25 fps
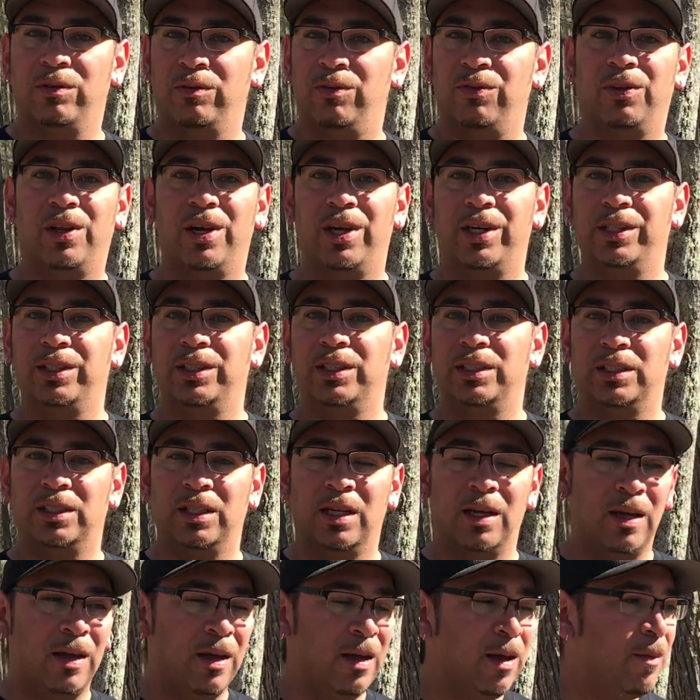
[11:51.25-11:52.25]
floods,
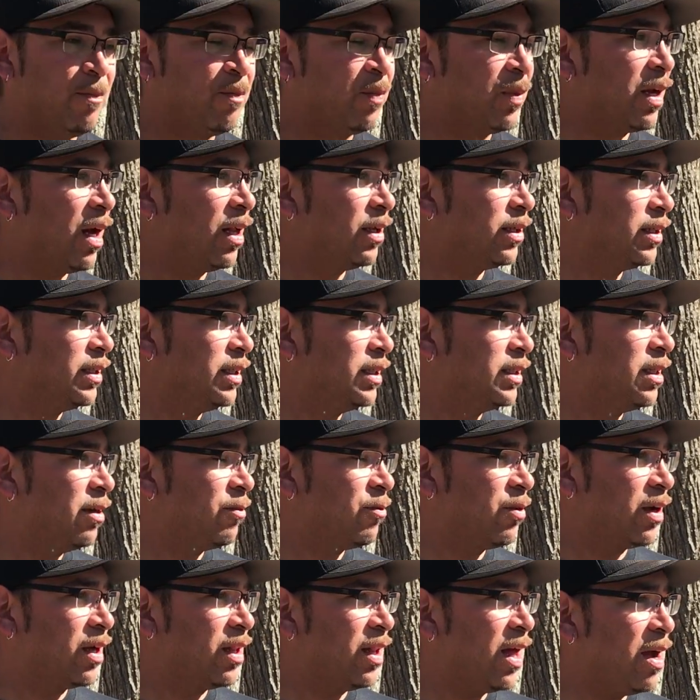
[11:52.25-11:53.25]
all of these
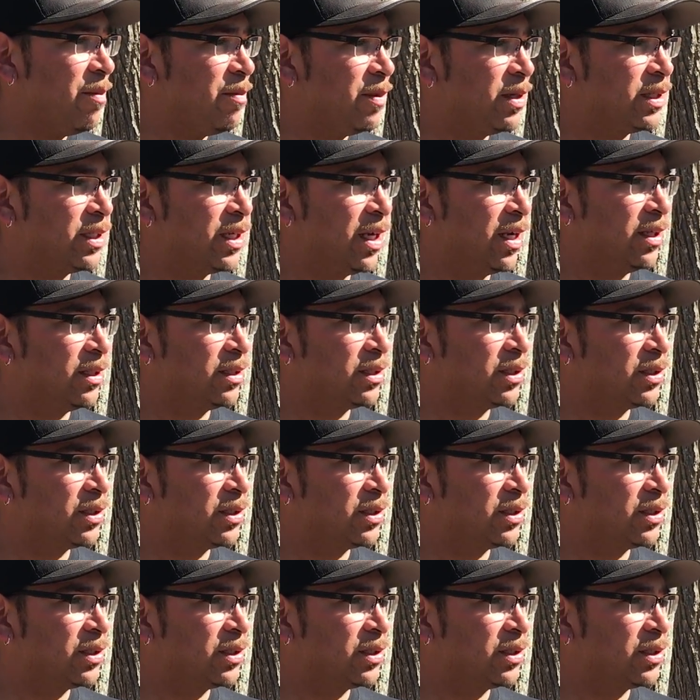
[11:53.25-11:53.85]
different climate change.